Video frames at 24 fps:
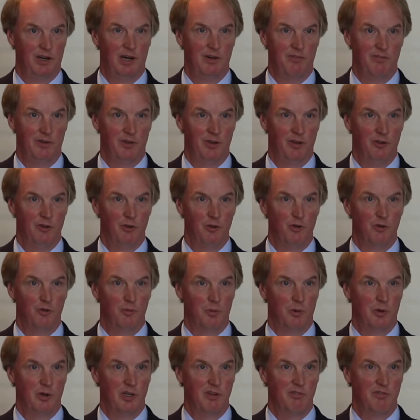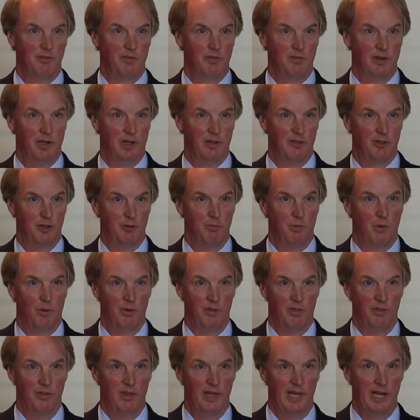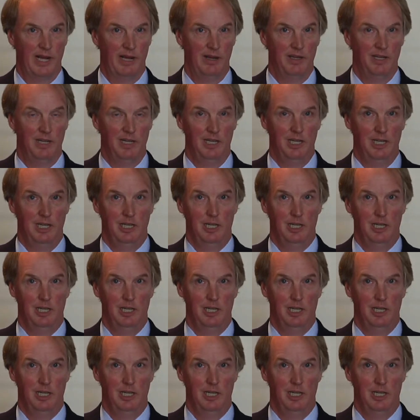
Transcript: often a news brief, nothing more than that.